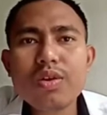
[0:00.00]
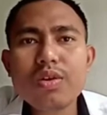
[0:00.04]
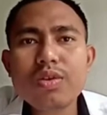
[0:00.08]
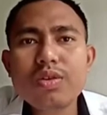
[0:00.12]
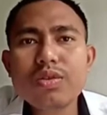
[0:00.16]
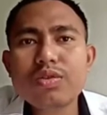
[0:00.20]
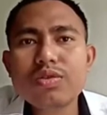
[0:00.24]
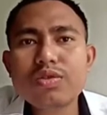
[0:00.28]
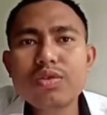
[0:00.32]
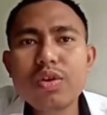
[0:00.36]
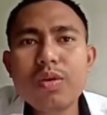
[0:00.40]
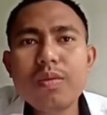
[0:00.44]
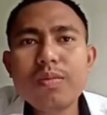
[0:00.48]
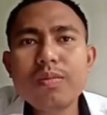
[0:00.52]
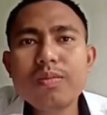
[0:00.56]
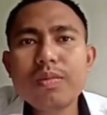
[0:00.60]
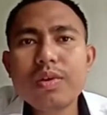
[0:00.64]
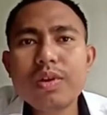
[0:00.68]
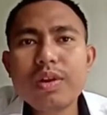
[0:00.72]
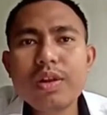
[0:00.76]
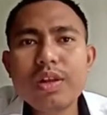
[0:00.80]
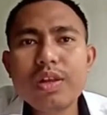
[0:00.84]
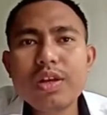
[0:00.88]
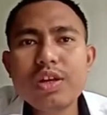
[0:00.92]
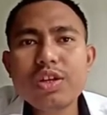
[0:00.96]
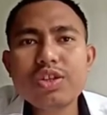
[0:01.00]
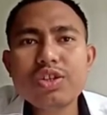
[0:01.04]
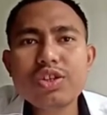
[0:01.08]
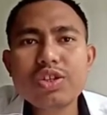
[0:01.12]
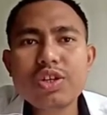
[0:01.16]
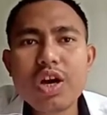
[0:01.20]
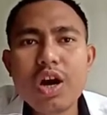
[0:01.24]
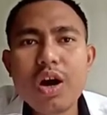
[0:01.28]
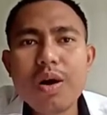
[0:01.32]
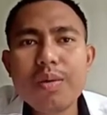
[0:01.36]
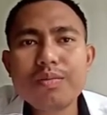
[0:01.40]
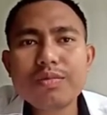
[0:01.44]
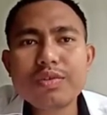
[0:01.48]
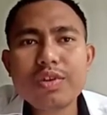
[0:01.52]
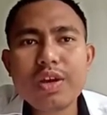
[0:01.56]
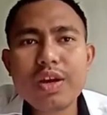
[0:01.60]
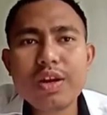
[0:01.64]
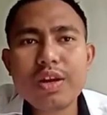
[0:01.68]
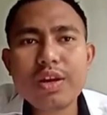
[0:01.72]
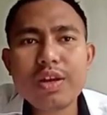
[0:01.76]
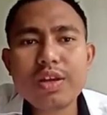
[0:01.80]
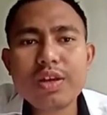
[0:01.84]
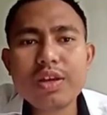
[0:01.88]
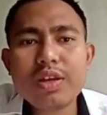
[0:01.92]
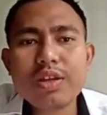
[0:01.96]
some leech comes
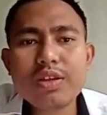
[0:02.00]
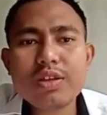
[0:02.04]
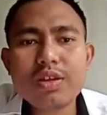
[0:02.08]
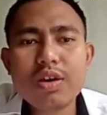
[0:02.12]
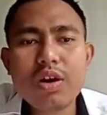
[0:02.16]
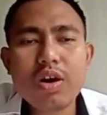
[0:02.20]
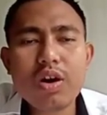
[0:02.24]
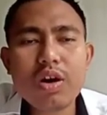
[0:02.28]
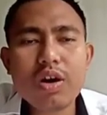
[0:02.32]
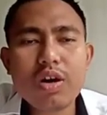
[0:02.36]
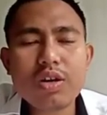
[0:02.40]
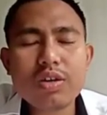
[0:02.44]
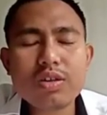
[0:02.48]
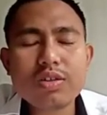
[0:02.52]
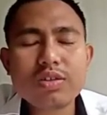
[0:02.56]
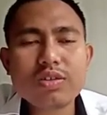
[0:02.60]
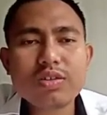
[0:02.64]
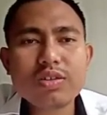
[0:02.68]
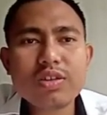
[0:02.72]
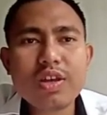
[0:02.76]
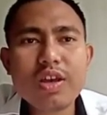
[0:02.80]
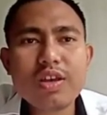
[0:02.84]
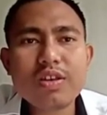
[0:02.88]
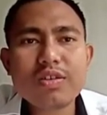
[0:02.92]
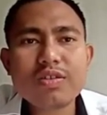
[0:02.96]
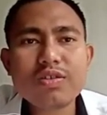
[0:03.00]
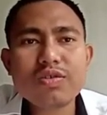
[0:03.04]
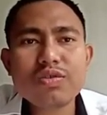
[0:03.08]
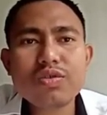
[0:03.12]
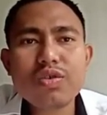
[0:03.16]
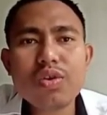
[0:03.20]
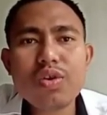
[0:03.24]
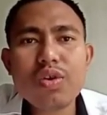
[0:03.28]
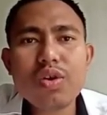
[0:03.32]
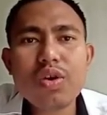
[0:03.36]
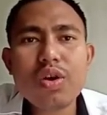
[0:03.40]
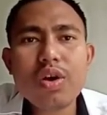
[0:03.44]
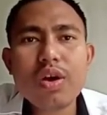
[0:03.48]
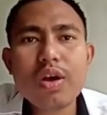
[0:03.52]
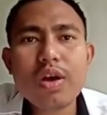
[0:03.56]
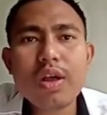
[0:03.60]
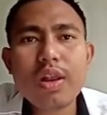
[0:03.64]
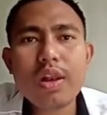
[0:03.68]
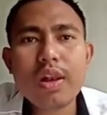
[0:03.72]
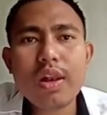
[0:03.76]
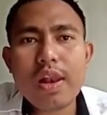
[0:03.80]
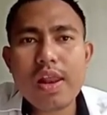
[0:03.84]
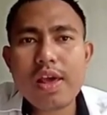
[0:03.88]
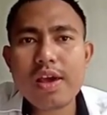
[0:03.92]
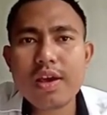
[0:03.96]
and it stays in your
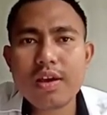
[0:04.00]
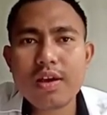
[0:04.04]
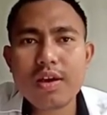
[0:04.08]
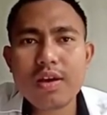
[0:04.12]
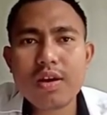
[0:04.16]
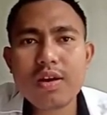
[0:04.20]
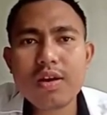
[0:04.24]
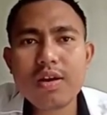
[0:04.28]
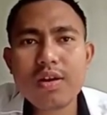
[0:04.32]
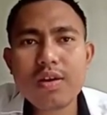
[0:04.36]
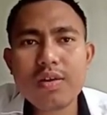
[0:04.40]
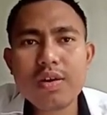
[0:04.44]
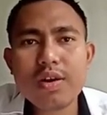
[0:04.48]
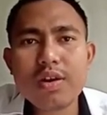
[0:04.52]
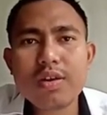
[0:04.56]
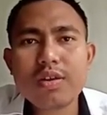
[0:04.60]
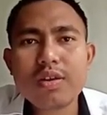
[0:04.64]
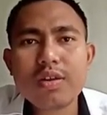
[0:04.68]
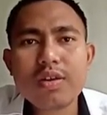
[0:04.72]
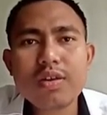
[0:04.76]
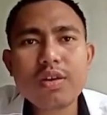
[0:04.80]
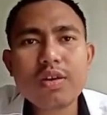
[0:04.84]
leg, right?